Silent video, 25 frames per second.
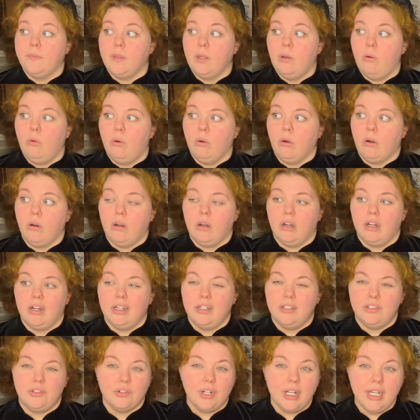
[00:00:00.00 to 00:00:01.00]
or a
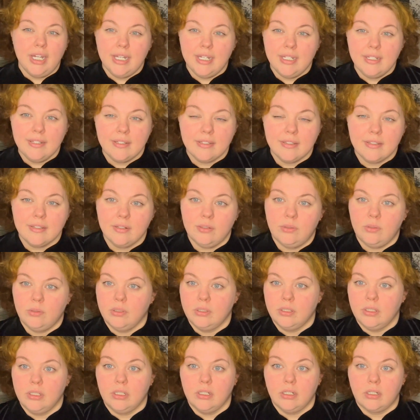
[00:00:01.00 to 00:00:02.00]
dress,
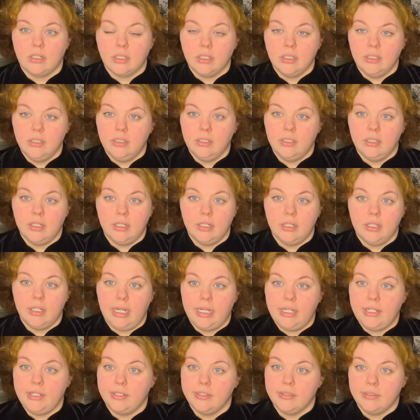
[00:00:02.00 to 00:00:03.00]
or
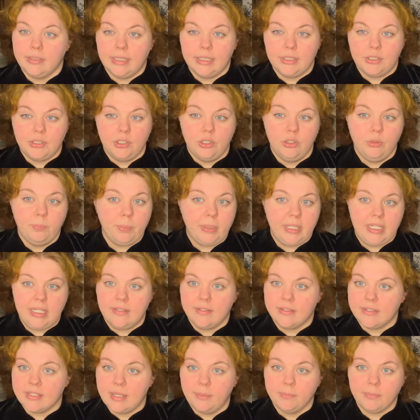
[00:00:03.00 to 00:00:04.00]
a
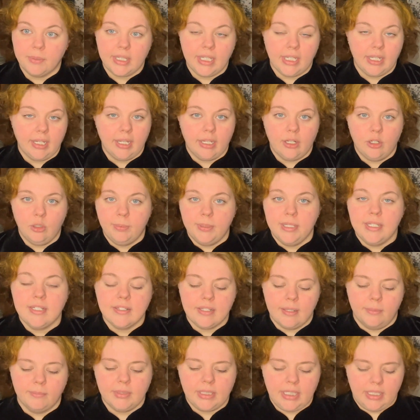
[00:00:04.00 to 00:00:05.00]
two-piece something. It'll be
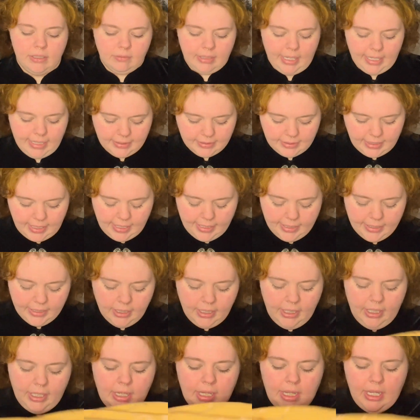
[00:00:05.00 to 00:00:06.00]
something like that,
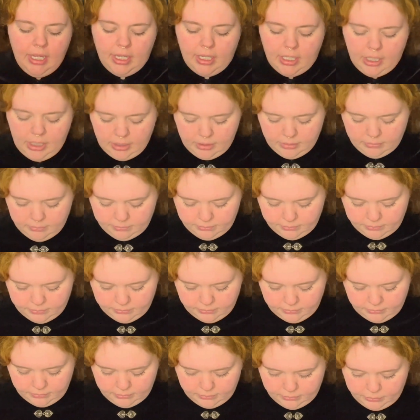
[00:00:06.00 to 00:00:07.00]

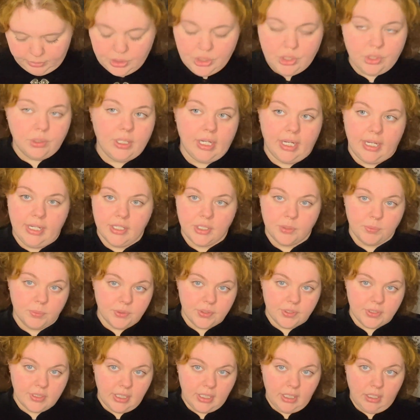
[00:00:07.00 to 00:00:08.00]
which you guys will
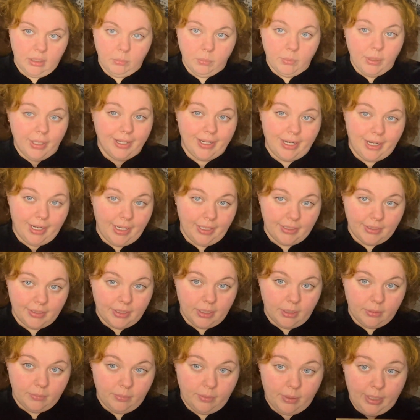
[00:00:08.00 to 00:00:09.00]
see what I
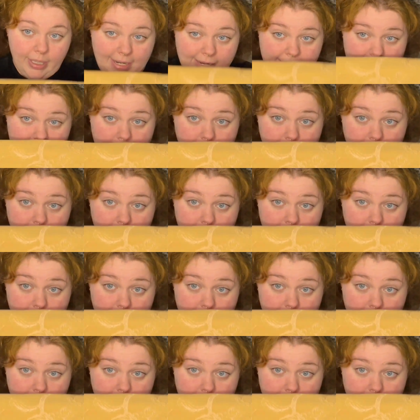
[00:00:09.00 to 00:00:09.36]
end